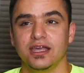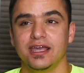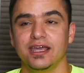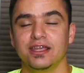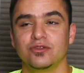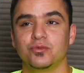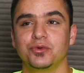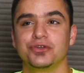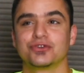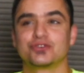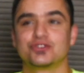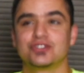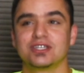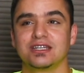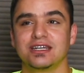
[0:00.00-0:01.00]
And we were
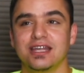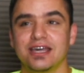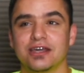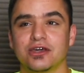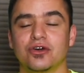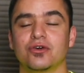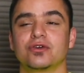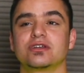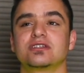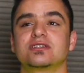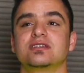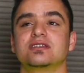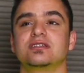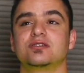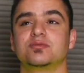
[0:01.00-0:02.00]
sitting at
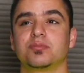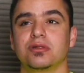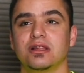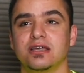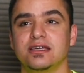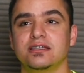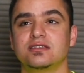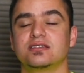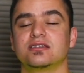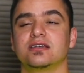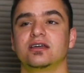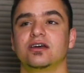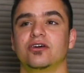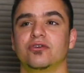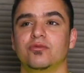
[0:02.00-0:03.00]
Chris's place
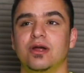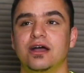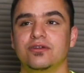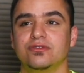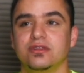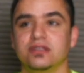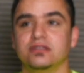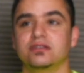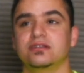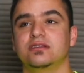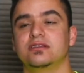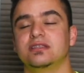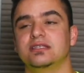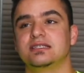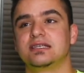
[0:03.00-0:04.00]
around
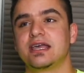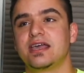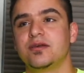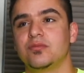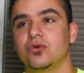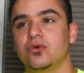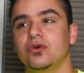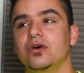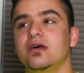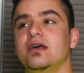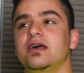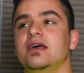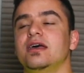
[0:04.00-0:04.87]
the table,